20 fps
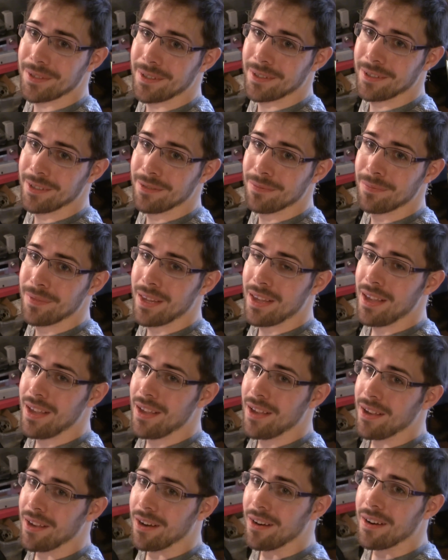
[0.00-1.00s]
on it.
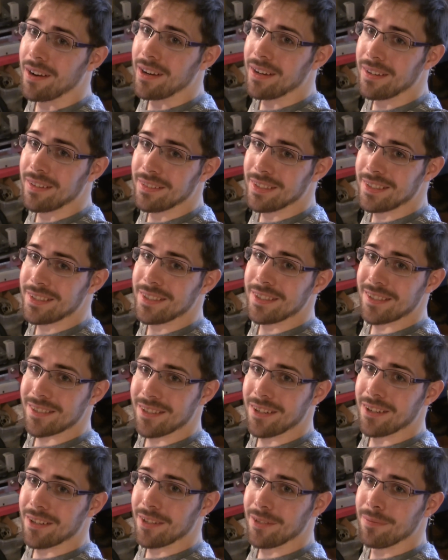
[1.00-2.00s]
All right, let's get
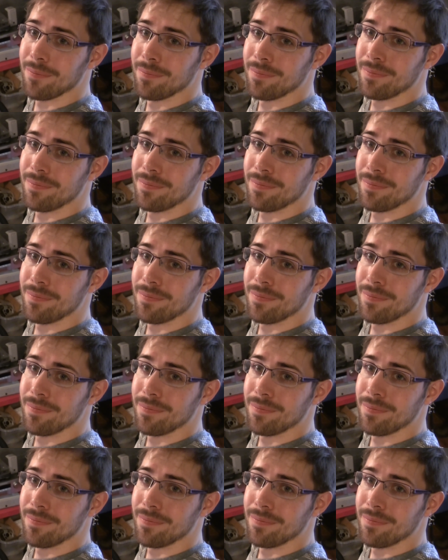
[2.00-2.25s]
started.